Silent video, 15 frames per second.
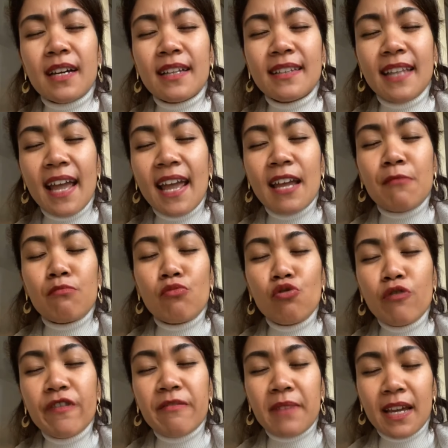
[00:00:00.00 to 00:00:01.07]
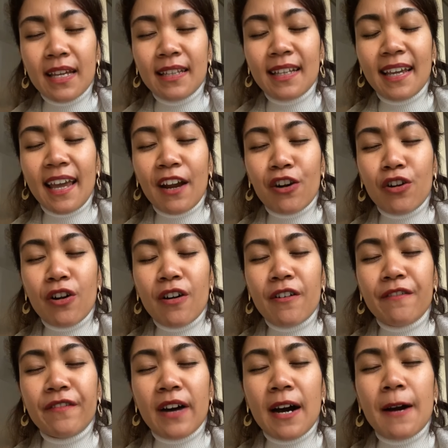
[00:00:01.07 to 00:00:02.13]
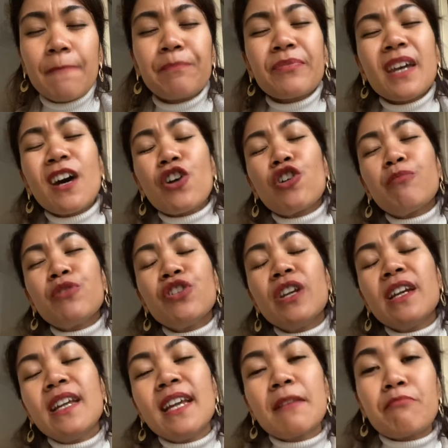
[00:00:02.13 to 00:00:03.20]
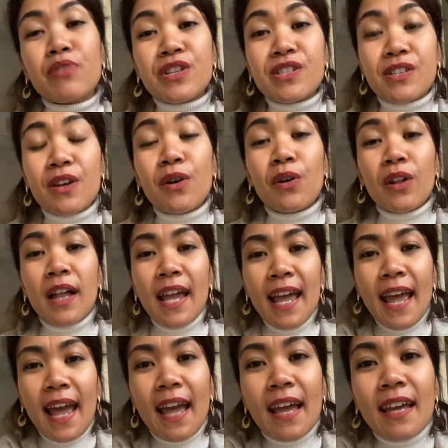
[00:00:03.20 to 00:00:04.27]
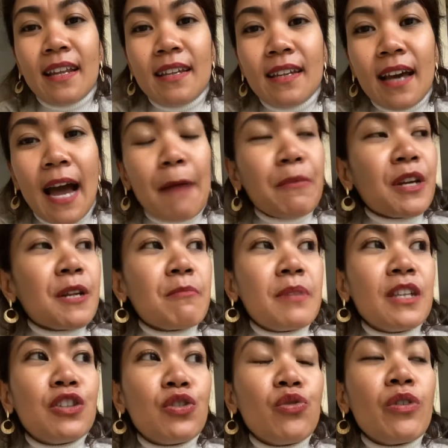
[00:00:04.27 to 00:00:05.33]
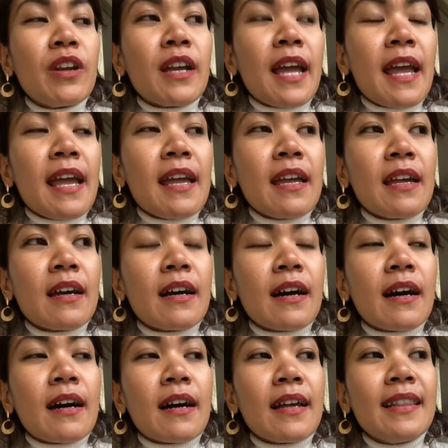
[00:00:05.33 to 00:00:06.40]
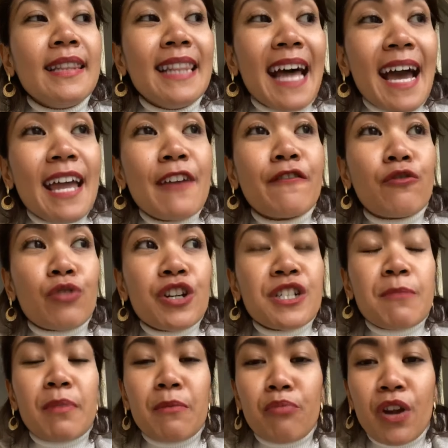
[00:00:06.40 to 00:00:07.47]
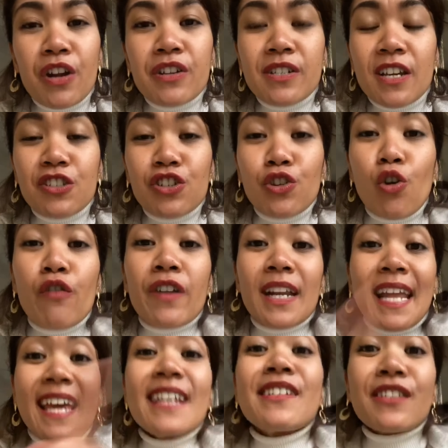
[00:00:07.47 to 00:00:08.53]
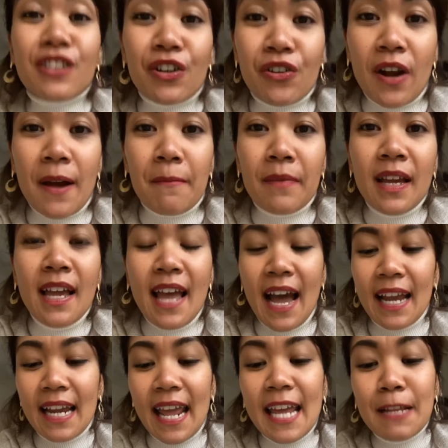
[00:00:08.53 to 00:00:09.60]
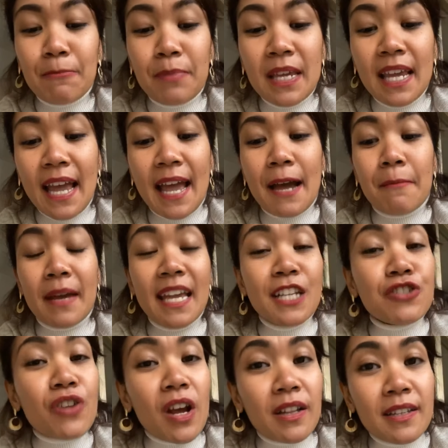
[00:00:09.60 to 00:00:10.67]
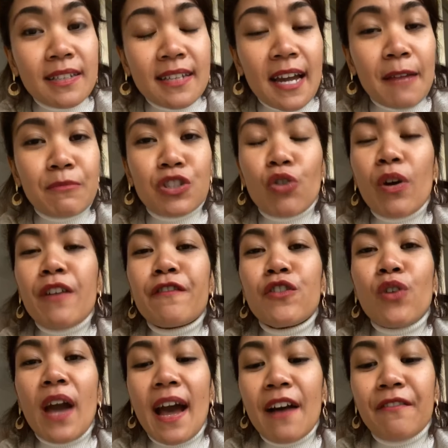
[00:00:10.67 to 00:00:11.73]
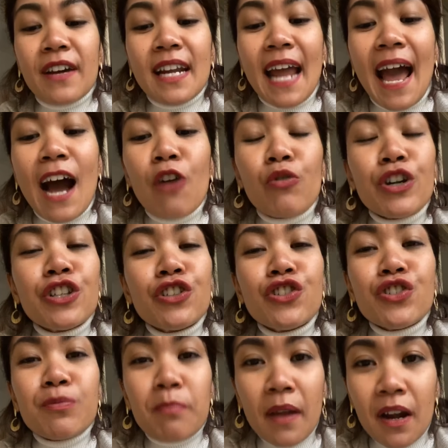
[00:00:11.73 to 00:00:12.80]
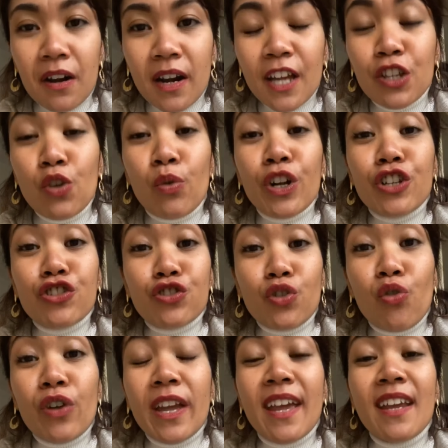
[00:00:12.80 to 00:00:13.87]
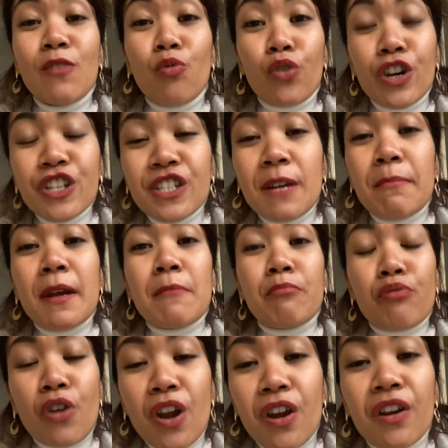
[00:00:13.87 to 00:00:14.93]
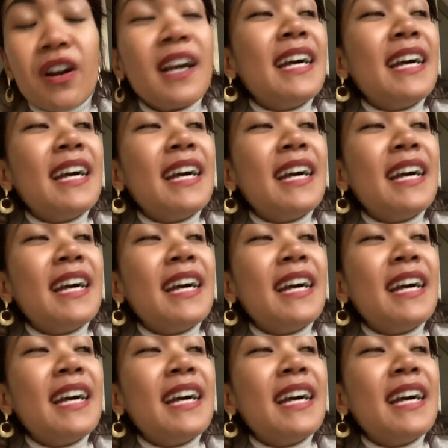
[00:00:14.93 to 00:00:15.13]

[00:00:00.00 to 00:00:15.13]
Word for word: day movement care of um, a community in brazil and i'm gonna be doing a uh, live worship and prayer session over at instagram at 8 p.m israeli time so if you have an hour to spare and you want to soak in worship and prayer